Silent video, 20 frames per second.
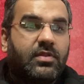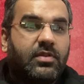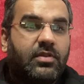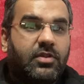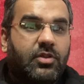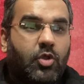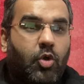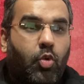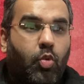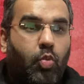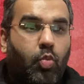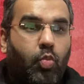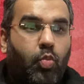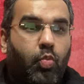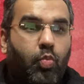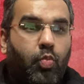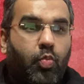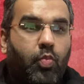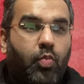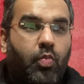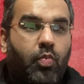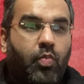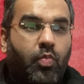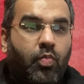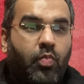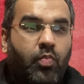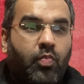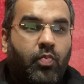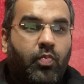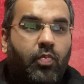No.
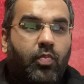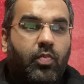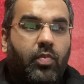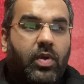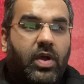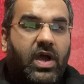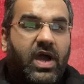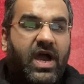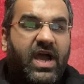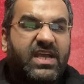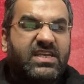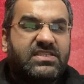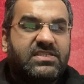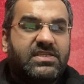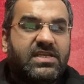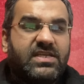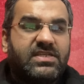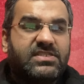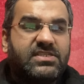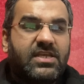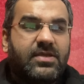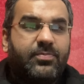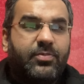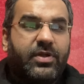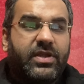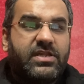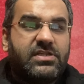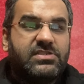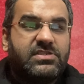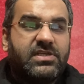ICICI
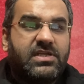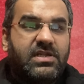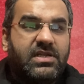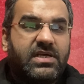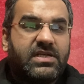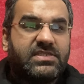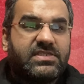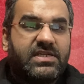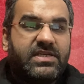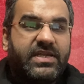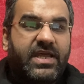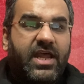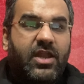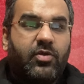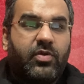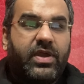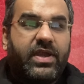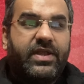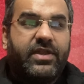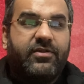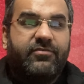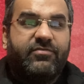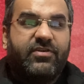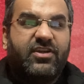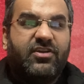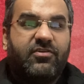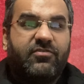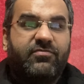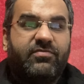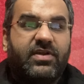Prudential Asset Allocator
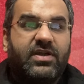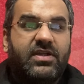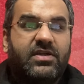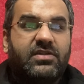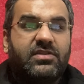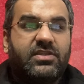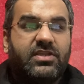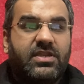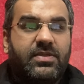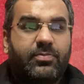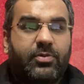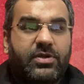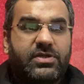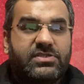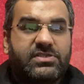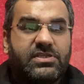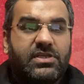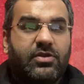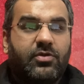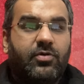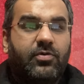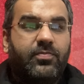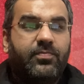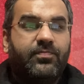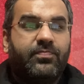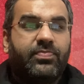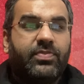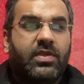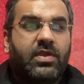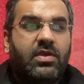Fund of Fund 3.0.
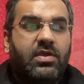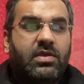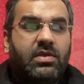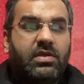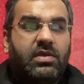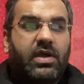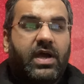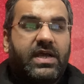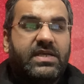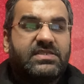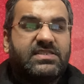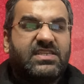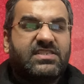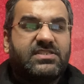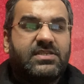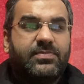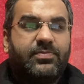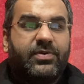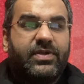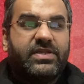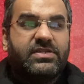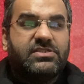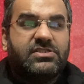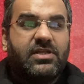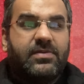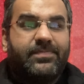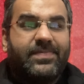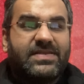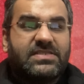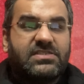ICICI
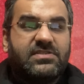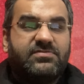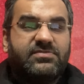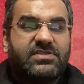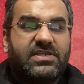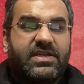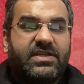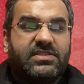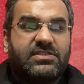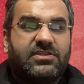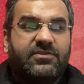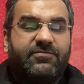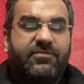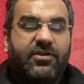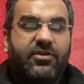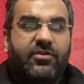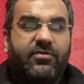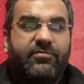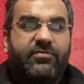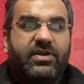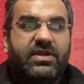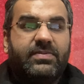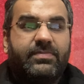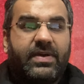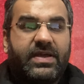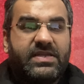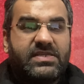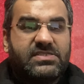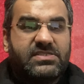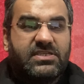Prudential Passive Strategy Fund of Fund
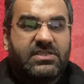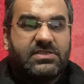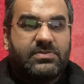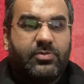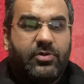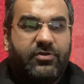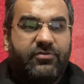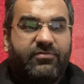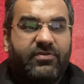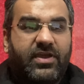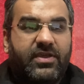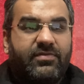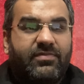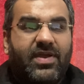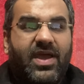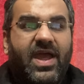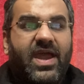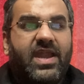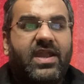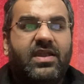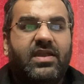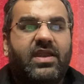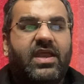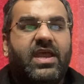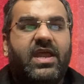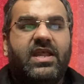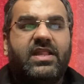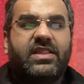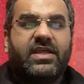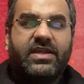minus 6.5. And
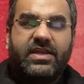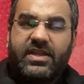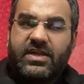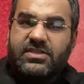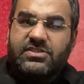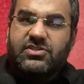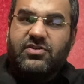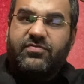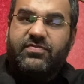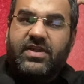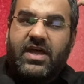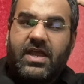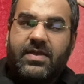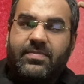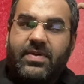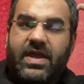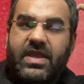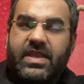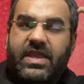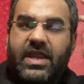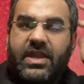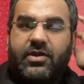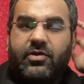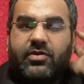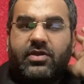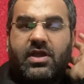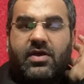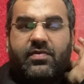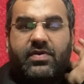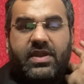in the interest of time, I
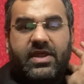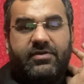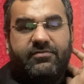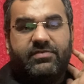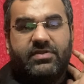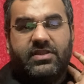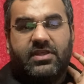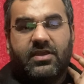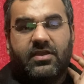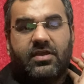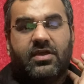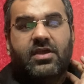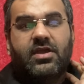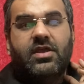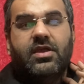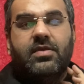cannot cover everything.